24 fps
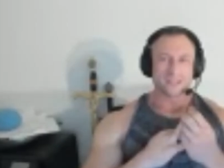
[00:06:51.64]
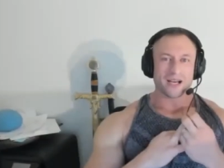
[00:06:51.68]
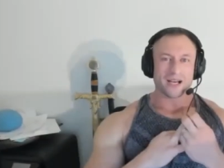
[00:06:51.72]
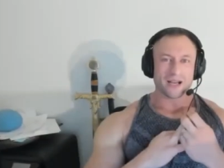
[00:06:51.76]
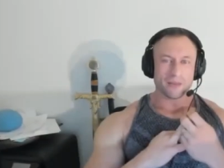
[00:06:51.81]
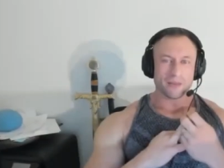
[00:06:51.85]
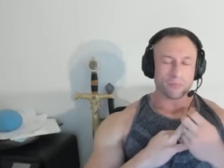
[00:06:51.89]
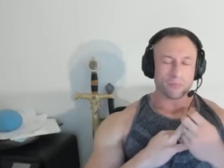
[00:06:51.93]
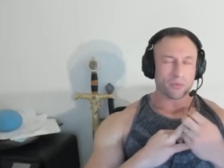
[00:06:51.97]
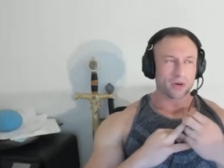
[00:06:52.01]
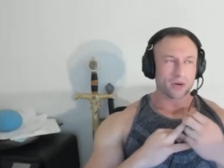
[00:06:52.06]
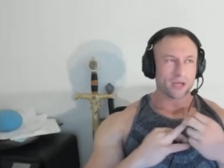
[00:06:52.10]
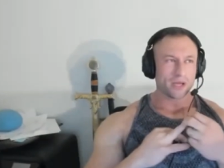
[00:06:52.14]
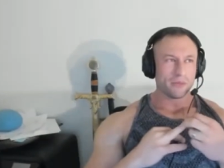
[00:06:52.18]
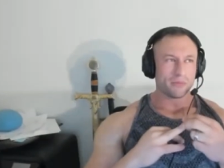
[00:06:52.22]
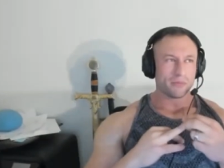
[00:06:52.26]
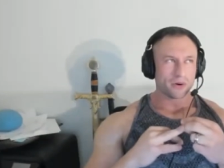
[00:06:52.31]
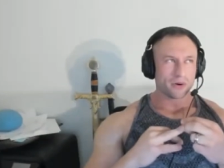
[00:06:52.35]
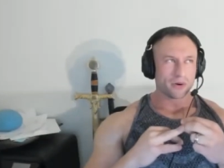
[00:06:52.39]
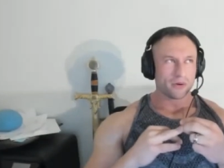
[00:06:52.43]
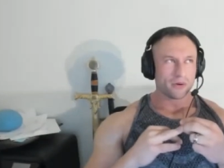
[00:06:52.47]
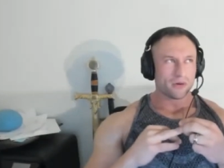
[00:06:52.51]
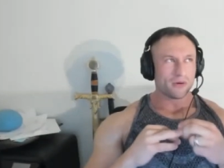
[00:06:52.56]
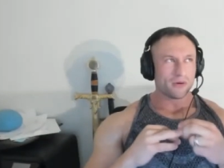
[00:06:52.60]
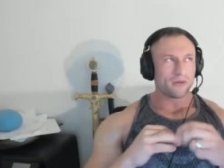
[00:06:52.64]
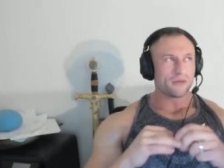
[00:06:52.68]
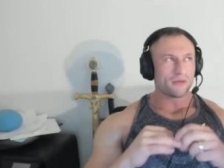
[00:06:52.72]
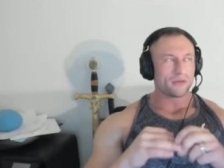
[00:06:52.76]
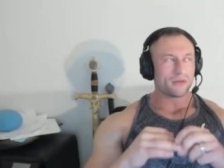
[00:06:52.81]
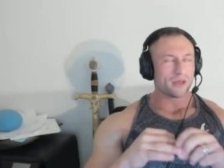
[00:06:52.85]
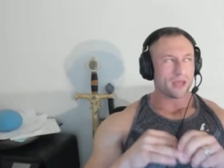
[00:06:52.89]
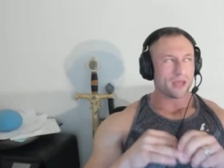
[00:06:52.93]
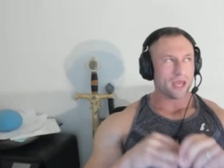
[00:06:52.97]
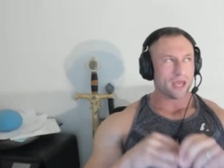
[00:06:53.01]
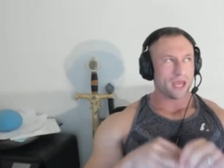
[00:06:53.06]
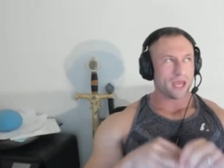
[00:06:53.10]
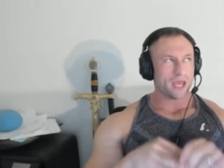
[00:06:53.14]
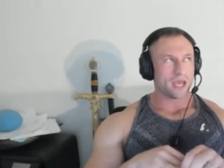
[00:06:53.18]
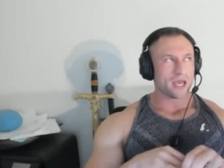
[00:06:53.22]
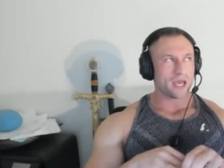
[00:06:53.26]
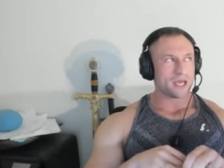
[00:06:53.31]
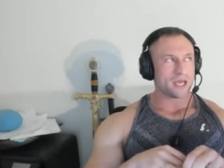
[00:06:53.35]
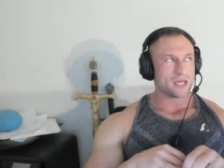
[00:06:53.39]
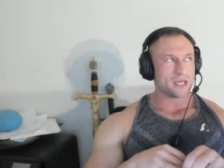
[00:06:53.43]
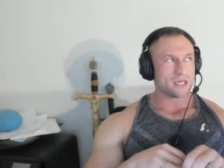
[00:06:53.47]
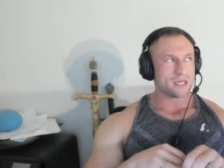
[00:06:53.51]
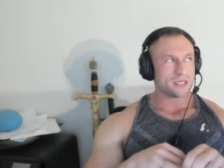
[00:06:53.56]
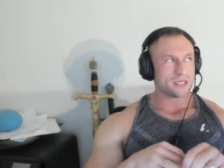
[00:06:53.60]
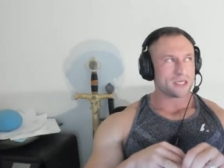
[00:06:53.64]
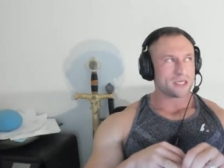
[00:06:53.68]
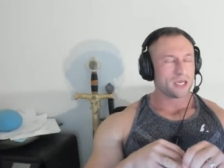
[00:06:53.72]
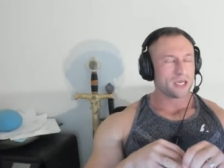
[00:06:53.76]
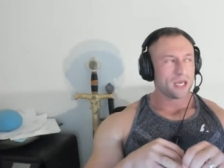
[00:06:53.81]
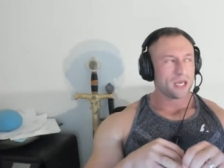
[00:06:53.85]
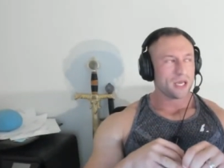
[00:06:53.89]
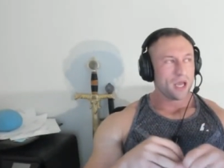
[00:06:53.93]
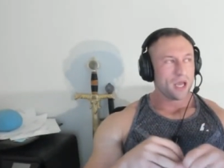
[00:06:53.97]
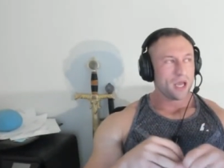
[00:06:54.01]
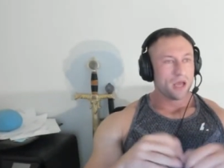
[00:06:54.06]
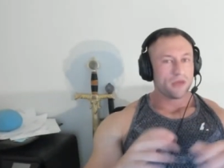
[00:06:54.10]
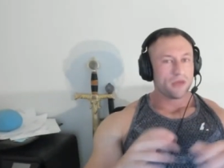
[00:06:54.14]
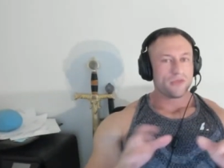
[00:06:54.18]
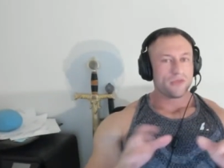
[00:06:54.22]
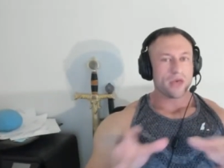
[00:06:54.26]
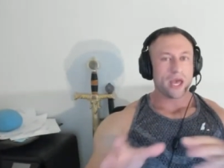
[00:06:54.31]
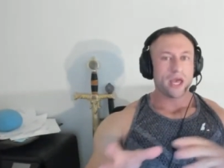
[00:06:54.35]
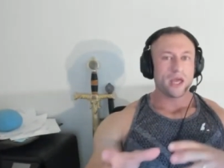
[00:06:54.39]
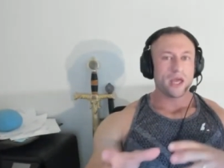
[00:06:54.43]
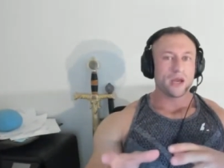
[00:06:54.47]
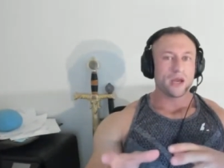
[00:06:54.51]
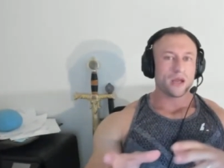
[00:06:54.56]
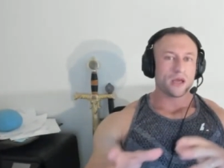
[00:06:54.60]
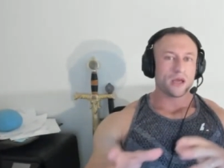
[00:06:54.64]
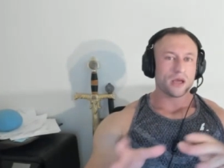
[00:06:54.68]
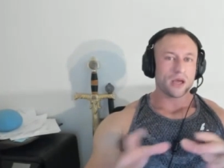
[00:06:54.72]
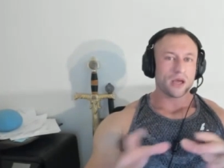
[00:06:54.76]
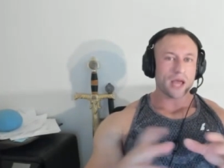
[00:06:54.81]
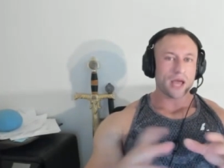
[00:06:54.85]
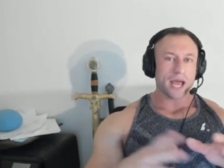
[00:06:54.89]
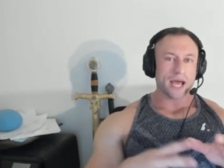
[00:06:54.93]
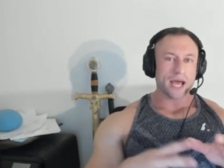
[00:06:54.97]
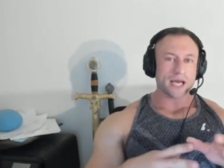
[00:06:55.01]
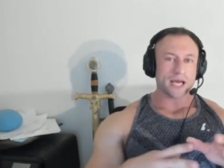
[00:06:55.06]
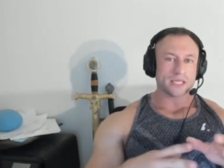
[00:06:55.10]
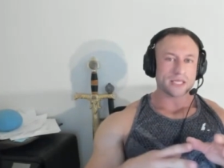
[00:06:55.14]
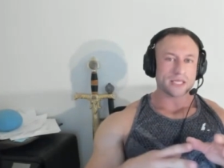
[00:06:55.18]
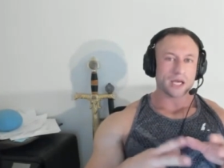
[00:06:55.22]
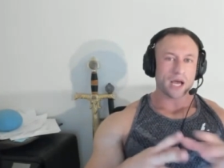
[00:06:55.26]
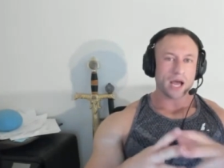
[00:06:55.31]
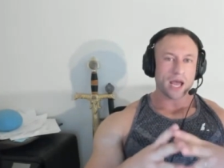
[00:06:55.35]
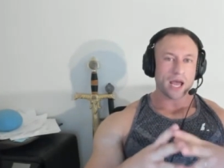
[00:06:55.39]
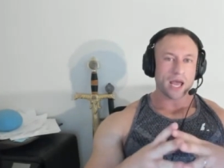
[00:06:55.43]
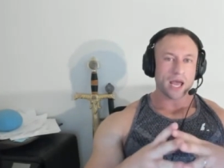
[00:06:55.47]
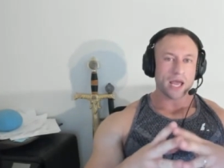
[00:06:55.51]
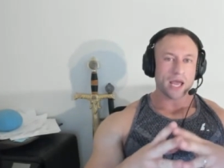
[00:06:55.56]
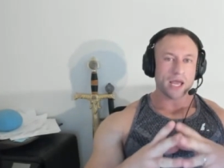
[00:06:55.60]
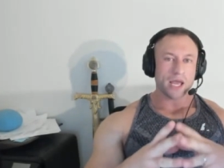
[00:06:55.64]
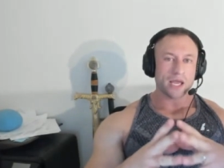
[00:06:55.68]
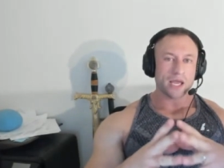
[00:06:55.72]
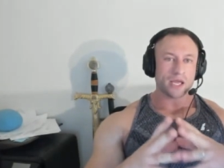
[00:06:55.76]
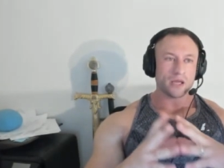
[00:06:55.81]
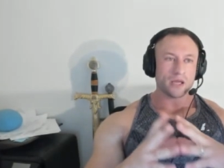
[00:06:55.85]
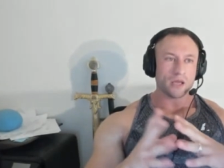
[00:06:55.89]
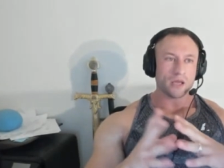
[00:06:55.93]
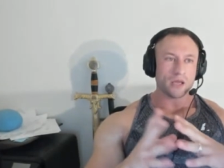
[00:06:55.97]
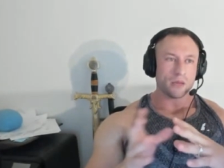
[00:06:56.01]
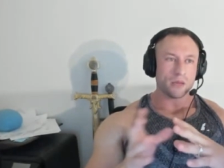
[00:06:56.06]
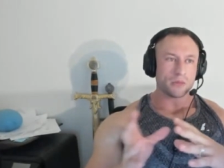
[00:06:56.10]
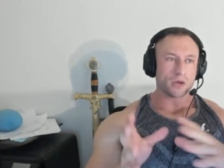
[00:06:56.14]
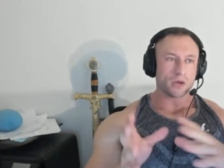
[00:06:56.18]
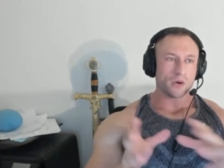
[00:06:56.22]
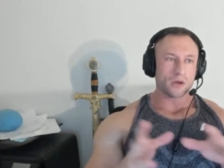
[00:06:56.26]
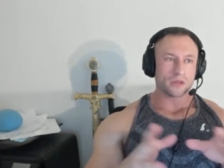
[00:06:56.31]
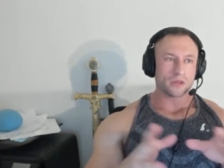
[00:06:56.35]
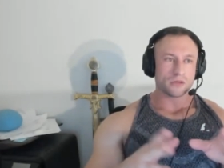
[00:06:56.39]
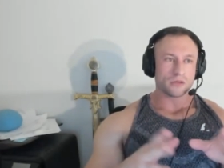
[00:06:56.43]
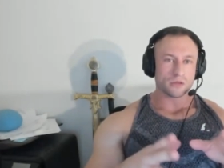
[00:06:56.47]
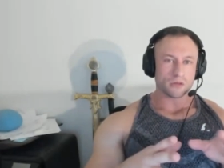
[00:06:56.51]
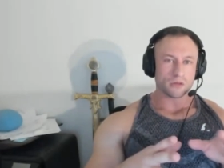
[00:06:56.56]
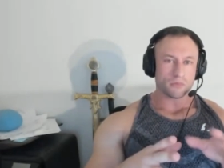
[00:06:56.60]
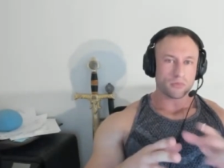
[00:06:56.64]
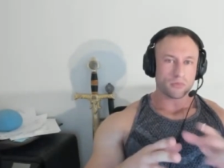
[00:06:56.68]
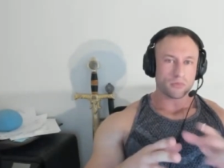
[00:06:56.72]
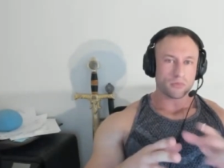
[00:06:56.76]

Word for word: uh pretty brutal. And then as I am going through the